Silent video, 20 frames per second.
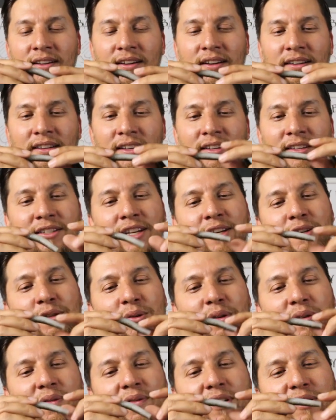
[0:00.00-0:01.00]
And then 10 to
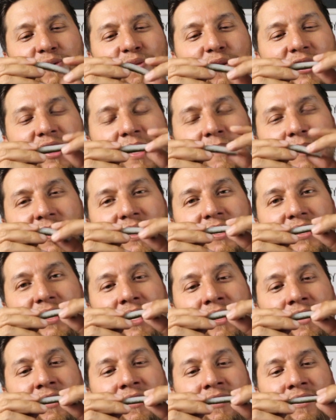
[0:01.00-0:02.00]
20 fish four times on this
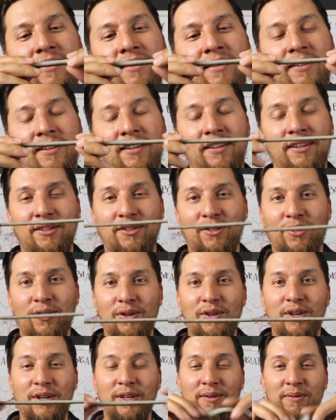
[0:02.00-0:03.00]
end. So
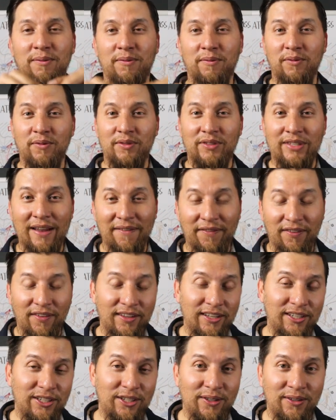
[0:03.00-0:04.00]
you could
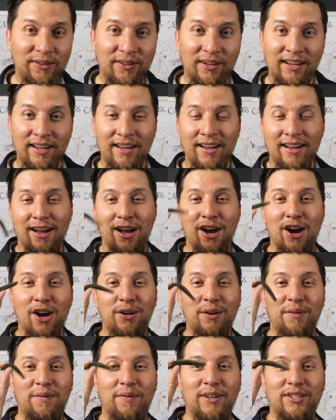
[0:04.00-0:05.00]
definitely do
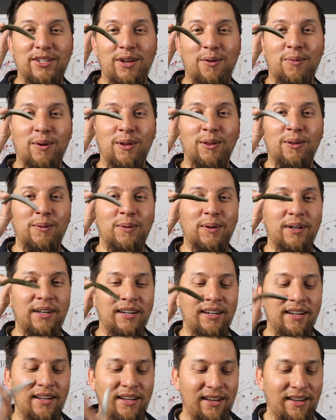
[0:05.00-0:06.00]
100 fish on one
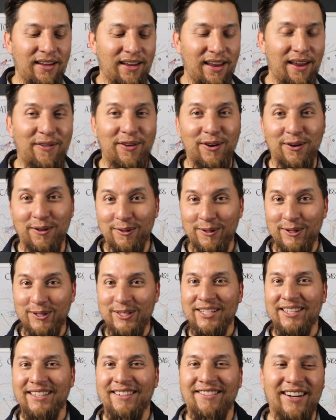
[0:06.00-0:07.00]
lure if you don't
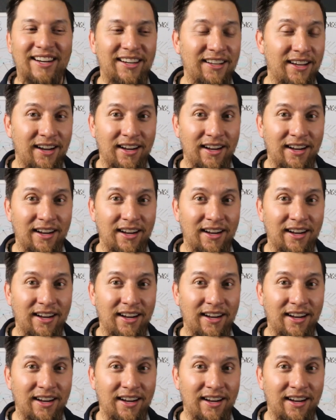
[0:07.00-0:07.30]
lose it, right?